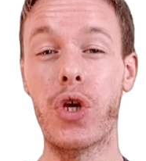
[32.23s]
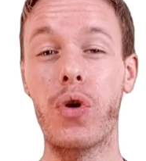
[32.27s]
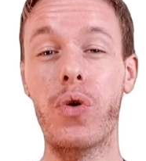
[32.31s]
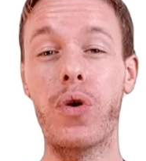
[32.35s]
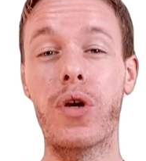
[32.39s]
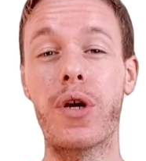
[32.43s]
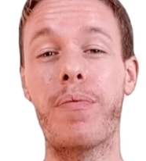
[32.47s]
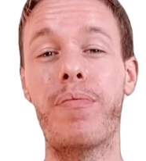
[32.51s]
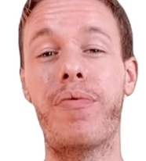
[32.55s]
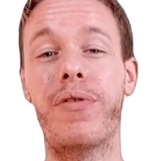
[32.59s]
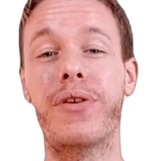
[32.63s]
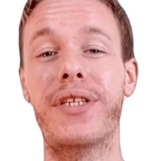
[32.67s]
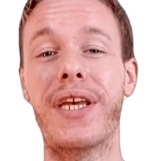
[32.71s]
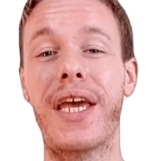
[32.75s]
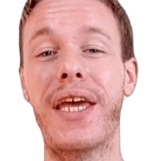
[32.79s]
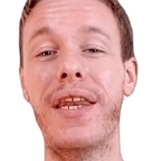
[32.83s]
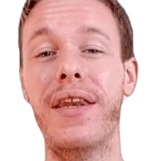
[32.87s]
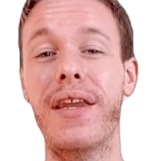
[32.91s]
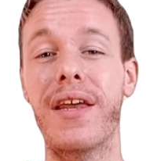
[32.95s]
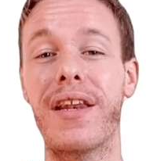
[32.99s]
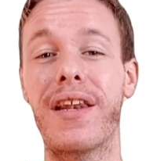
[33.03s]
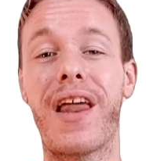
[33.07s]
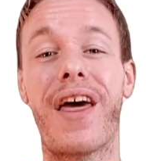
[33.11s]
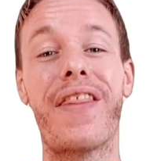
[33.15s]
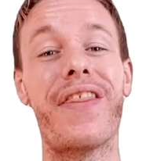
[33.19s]
can
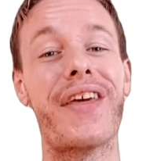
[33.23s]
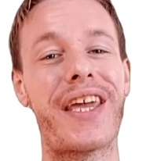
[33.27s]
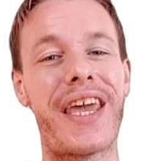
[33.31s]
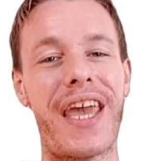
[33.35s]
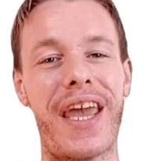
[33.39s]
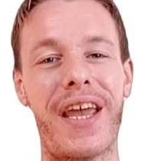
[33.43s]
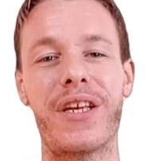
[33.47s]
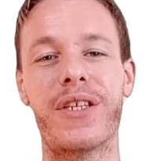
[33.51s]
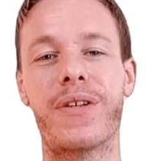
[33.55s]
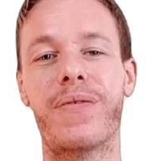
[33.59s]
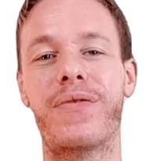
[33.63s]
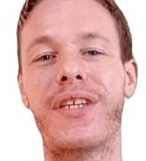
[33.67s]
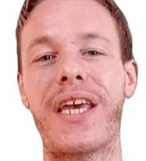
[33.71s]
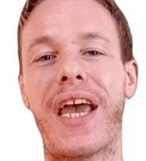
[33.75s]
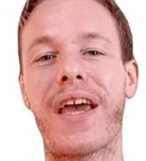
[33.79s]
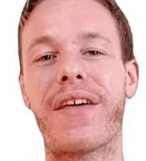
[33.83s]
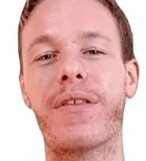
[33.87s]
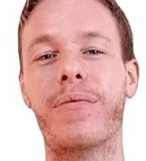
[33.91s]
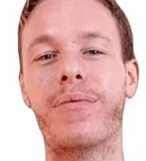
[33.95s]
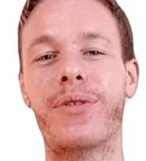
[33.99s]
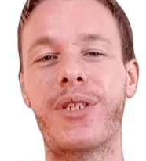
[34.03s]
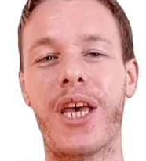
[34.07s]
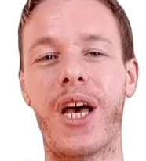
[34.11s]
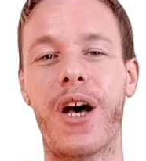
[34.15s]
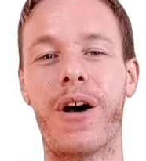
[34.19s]
present like the kings of tech
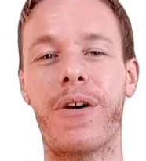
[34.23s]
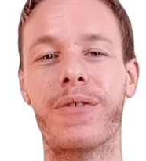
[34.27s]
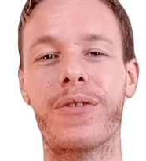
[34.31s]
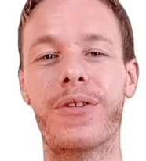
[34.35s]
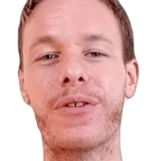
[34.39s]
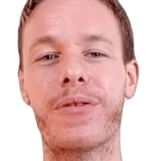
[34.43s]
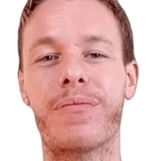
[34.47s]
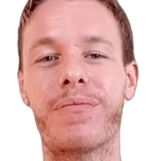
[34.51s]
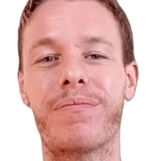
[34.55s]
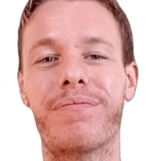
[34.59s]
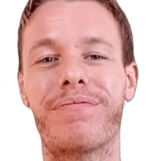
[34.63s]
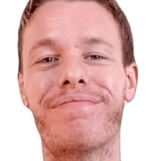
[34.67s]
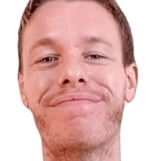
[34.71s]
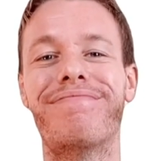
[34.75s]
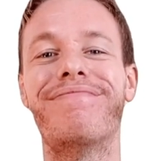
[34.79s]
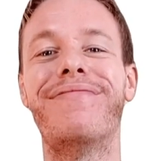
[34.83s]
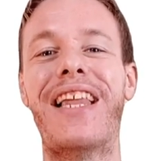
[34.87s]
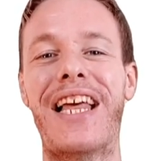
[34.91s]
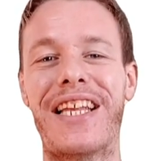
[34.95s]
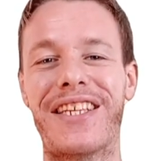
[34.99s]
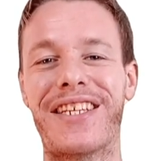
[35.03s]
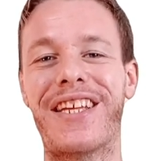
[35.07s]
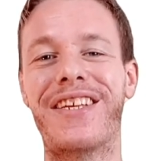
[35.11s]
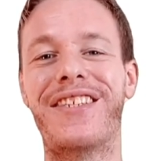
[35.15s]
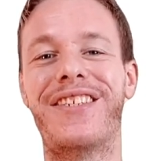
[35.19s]
themselves.
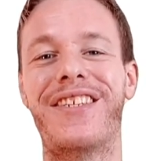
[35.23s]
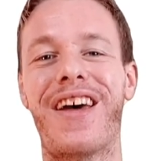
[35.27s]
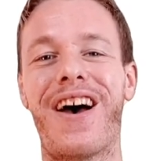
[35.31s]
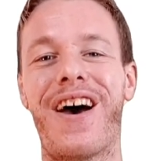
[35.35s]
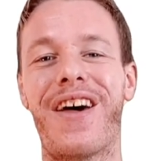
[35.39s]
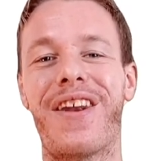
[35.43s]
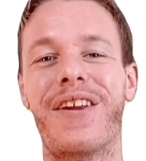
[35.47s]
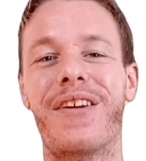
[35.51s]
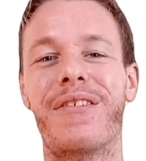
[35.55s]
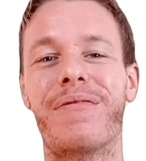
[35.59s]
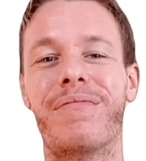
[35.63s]
Let's get started.